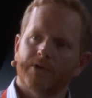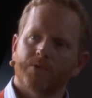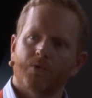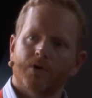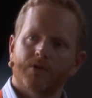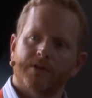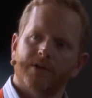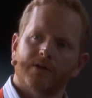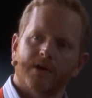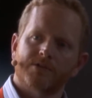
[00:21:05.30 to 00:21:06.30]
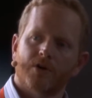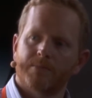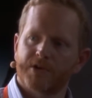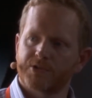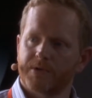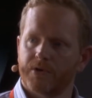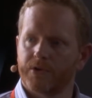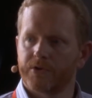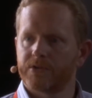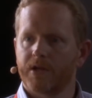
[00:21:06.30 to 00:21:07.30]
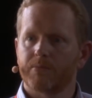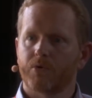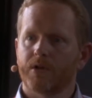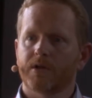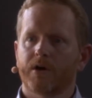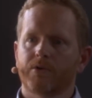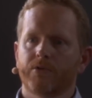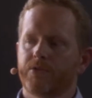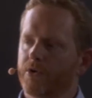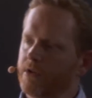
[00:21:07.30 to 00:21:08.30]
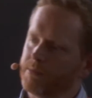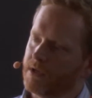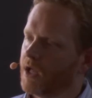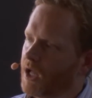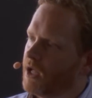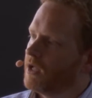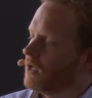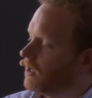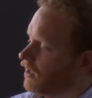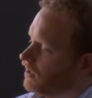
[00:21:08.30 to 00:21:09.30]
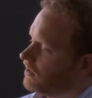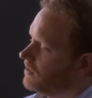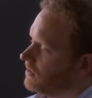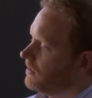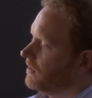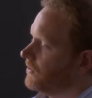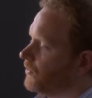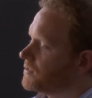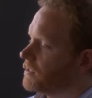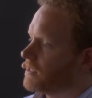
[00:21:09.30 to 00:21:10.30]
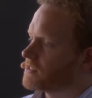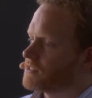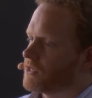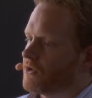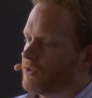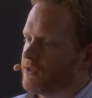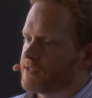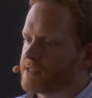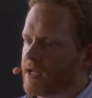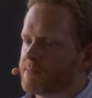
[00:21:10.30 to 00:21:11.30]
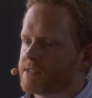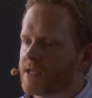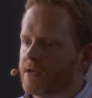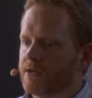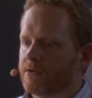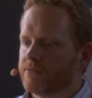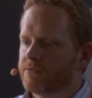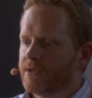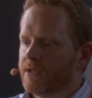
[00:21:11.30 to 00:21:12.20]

the world. I think I saw a measurement earlier today, more like 130, but there isn't necessarily the same set of